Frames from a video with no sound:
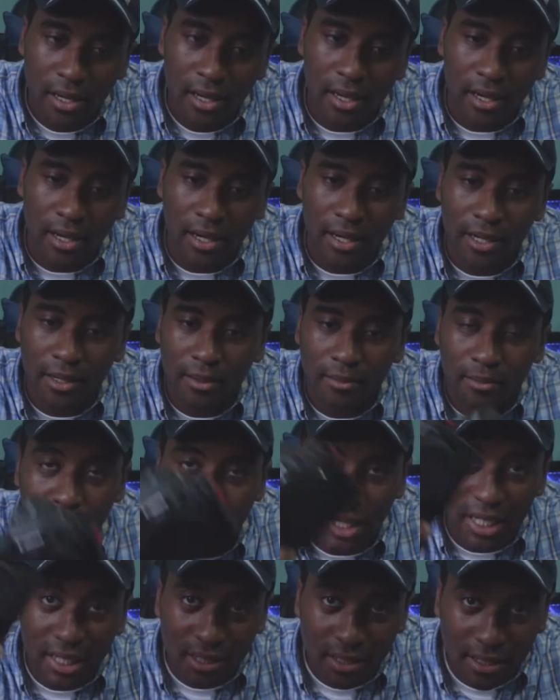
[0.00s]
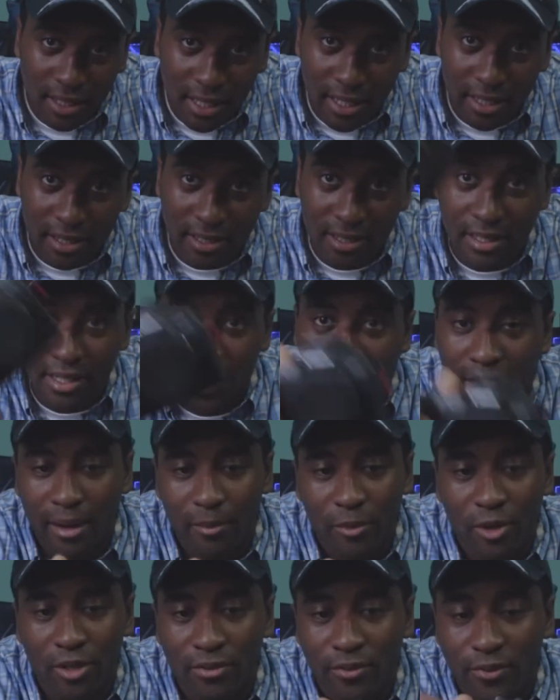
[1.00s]
But here's the
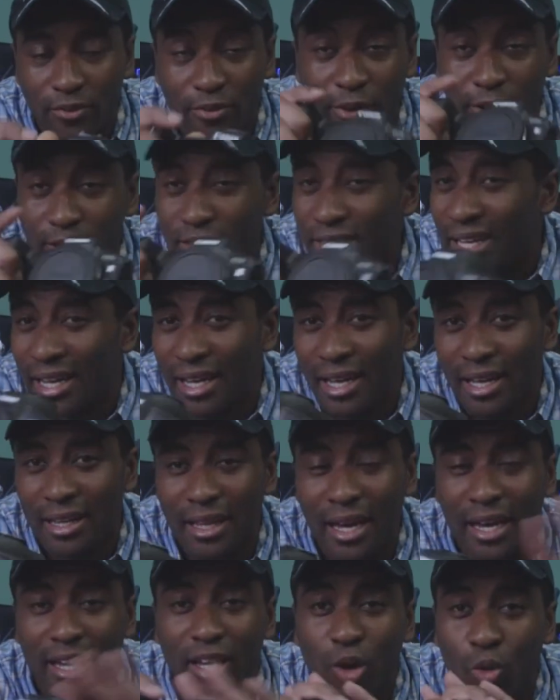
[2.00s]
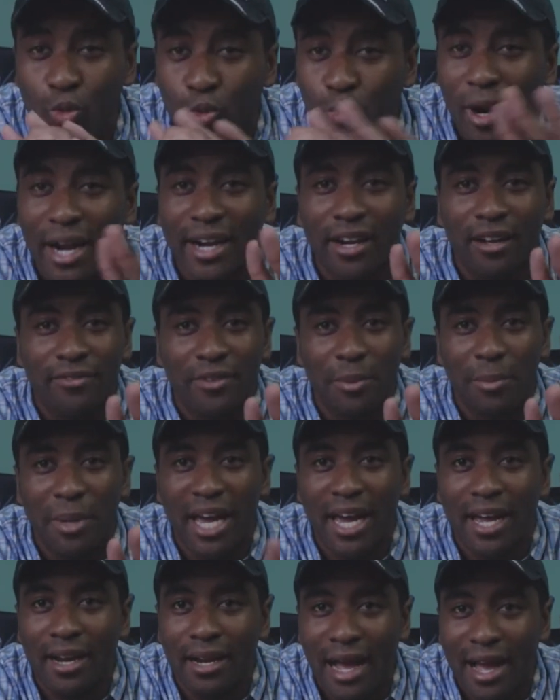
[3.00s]
camera. First thing I like right off the
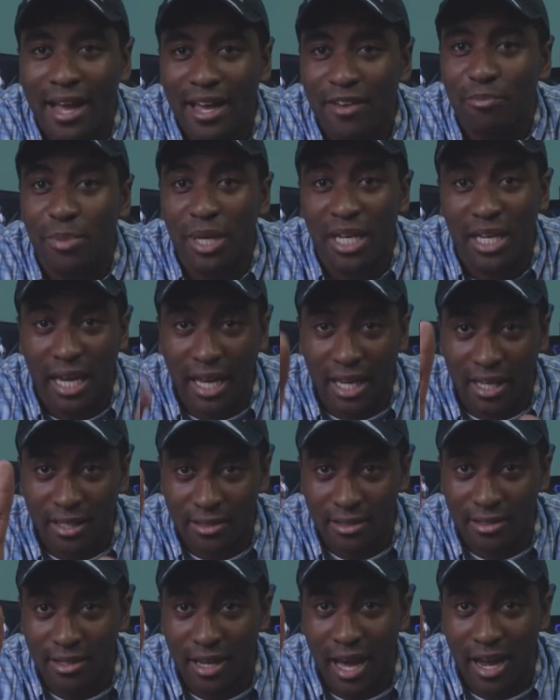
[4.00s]
bat, I have big hands.